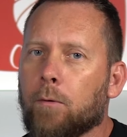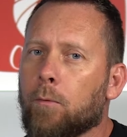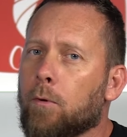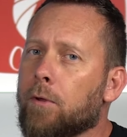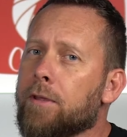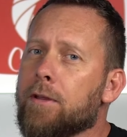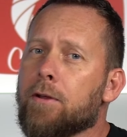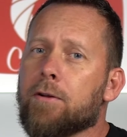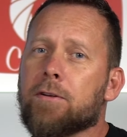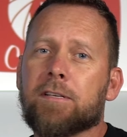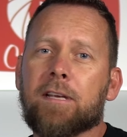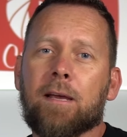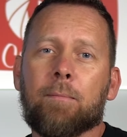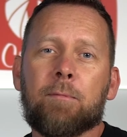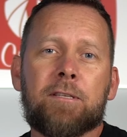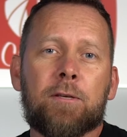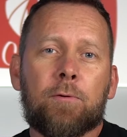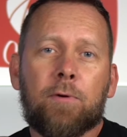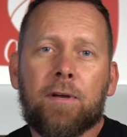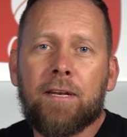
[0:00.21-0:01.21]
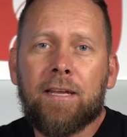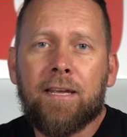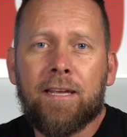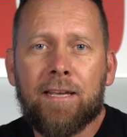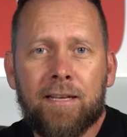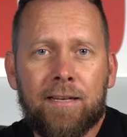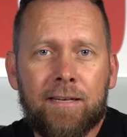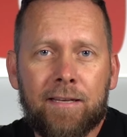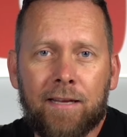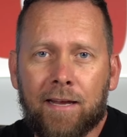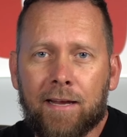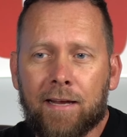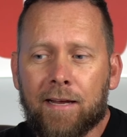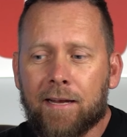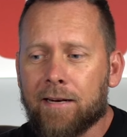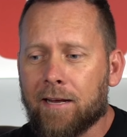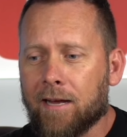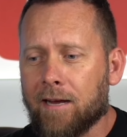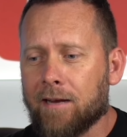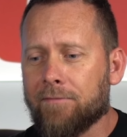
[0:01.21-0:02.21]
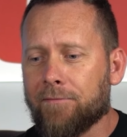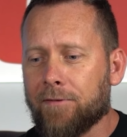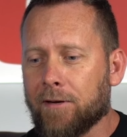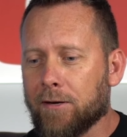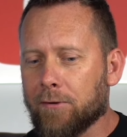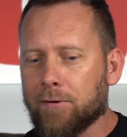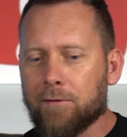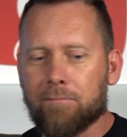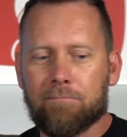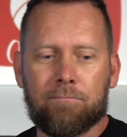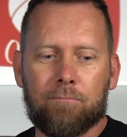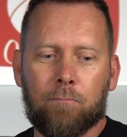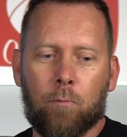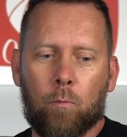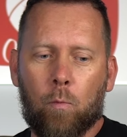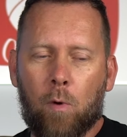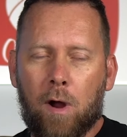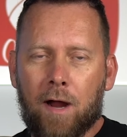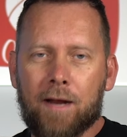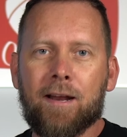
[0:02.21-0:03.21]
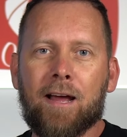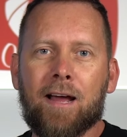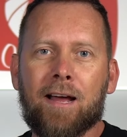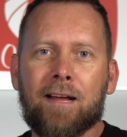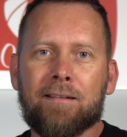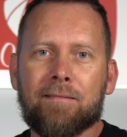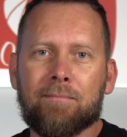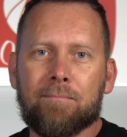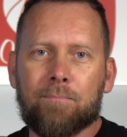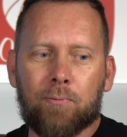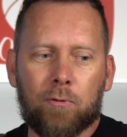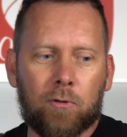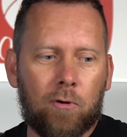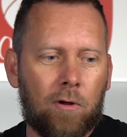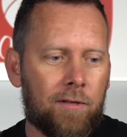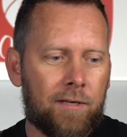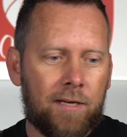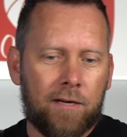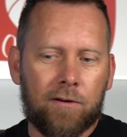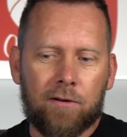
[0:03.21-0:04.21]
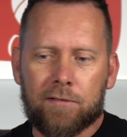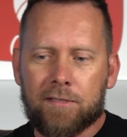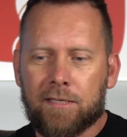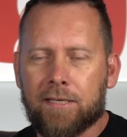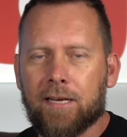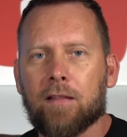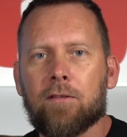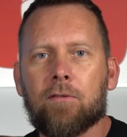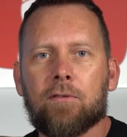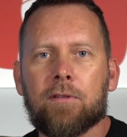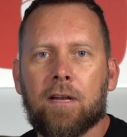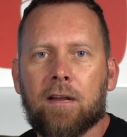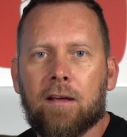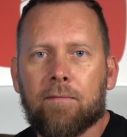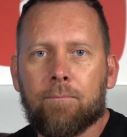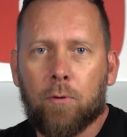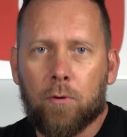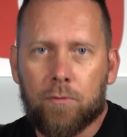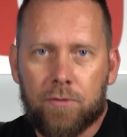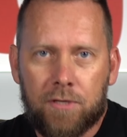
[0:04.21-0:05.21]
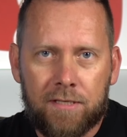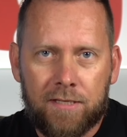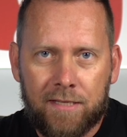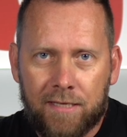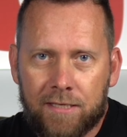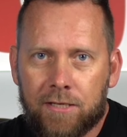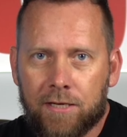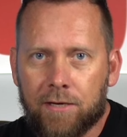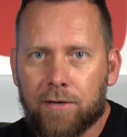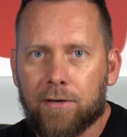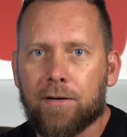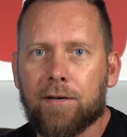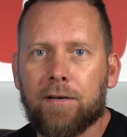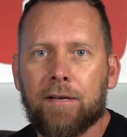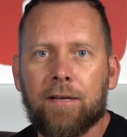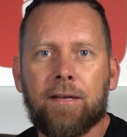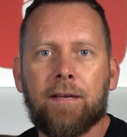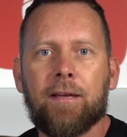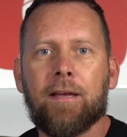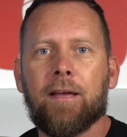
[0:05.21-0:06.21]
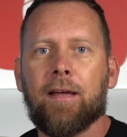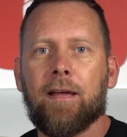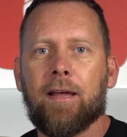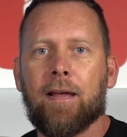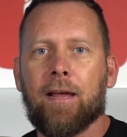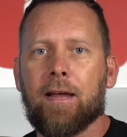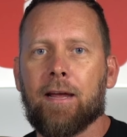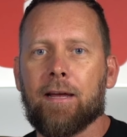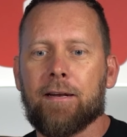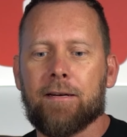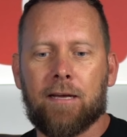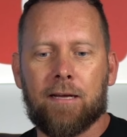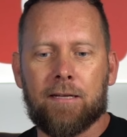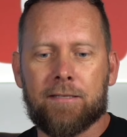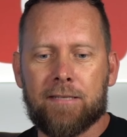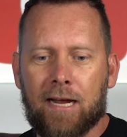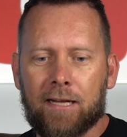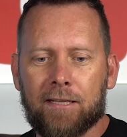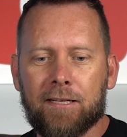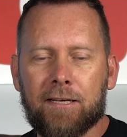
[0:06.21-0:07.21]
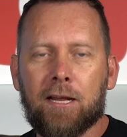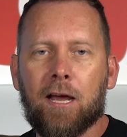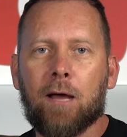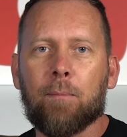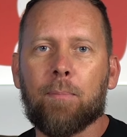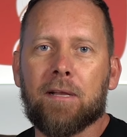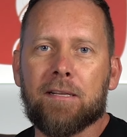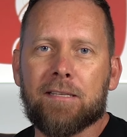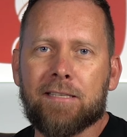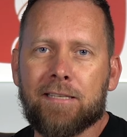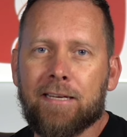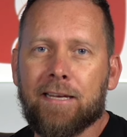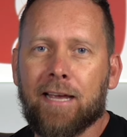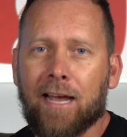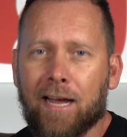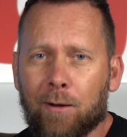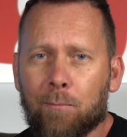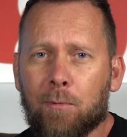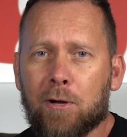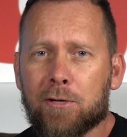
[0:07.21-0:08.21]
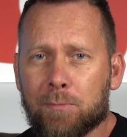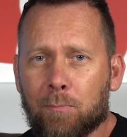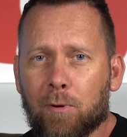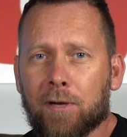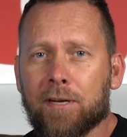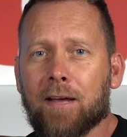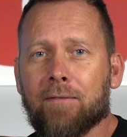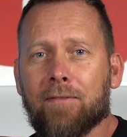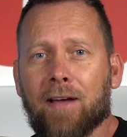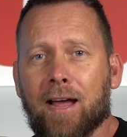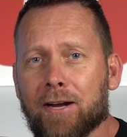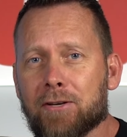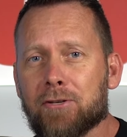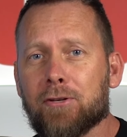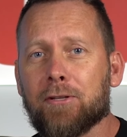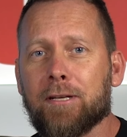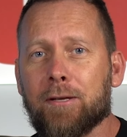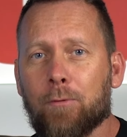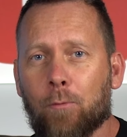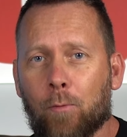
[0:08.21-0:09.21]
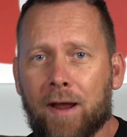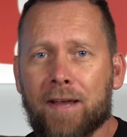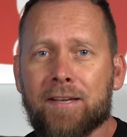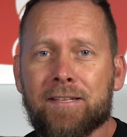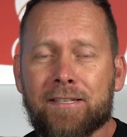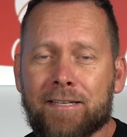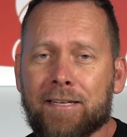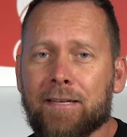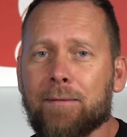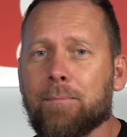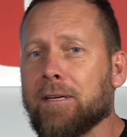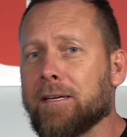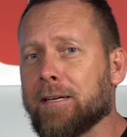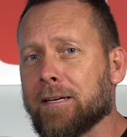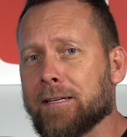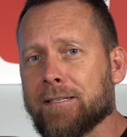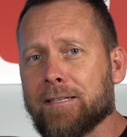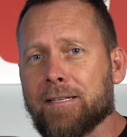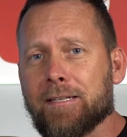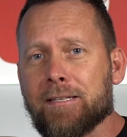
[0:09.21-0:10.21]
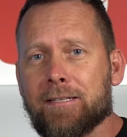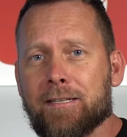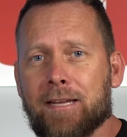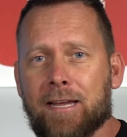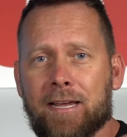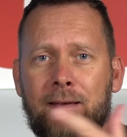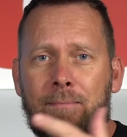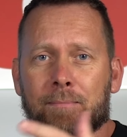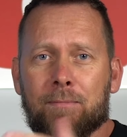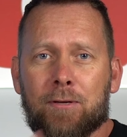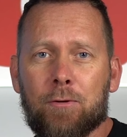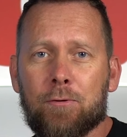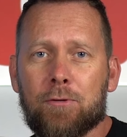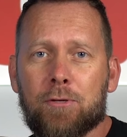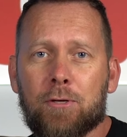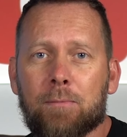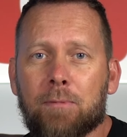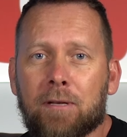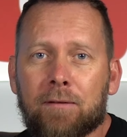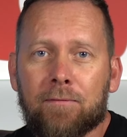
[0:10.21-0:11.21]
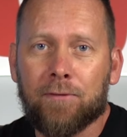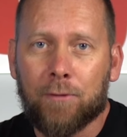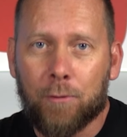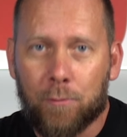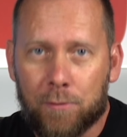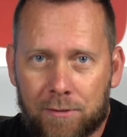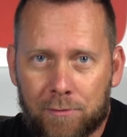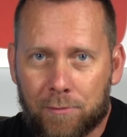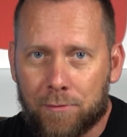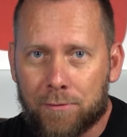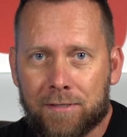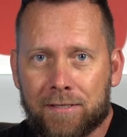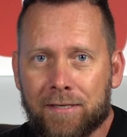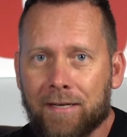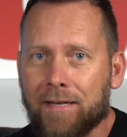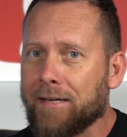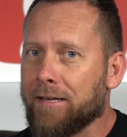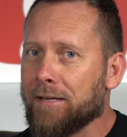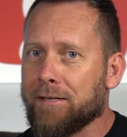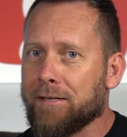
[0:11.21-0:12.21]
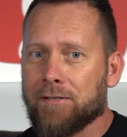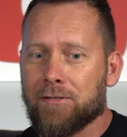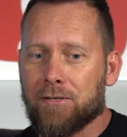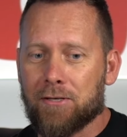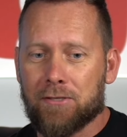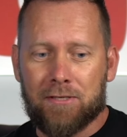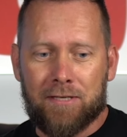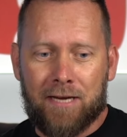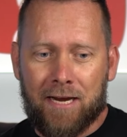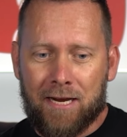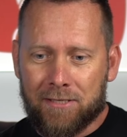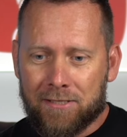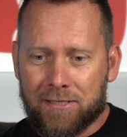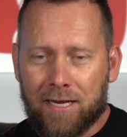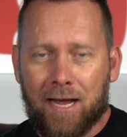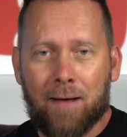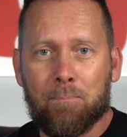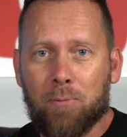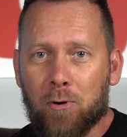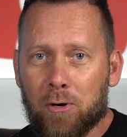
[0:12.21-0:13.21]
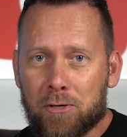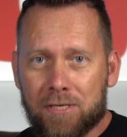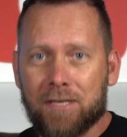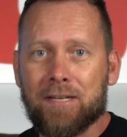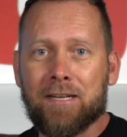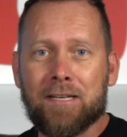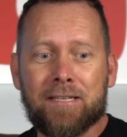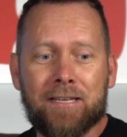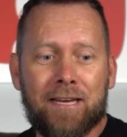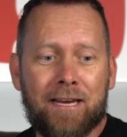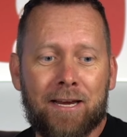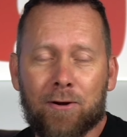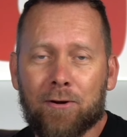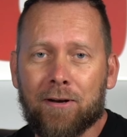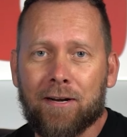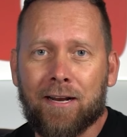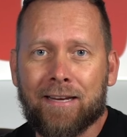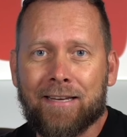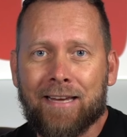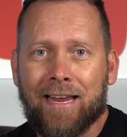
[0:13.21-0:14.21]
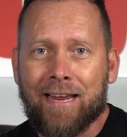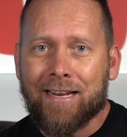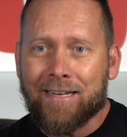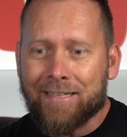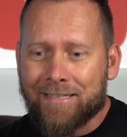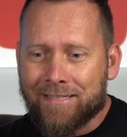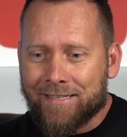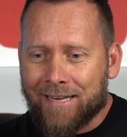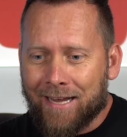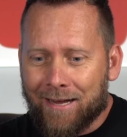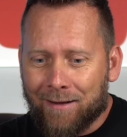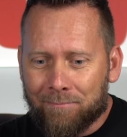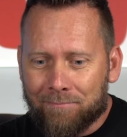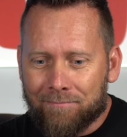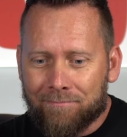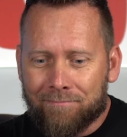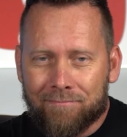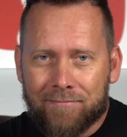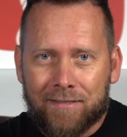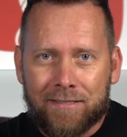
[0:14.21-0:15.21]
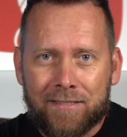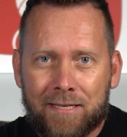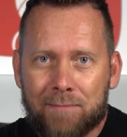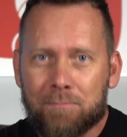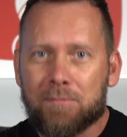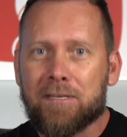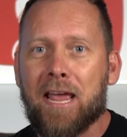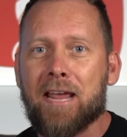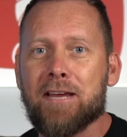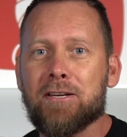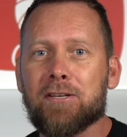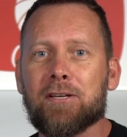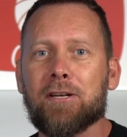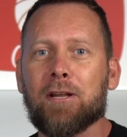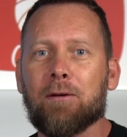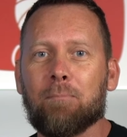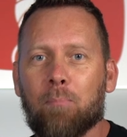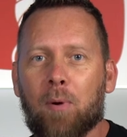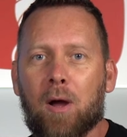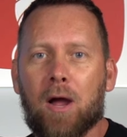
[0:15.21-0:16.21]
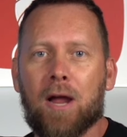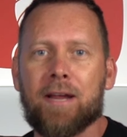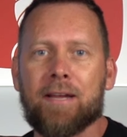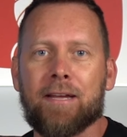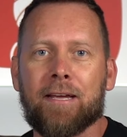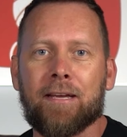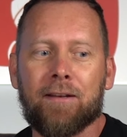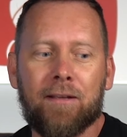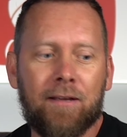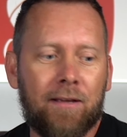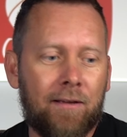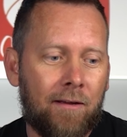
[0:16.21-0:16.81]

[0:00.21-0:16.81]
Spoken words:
Well, the year's coming to an end, and I figured why not put all the gear together that I purchased this year and tally it up and see how much money I've actually wasted, because these damn YouTube influencers just can't stop pushing this gear, and I can't stop the temptation of buying it.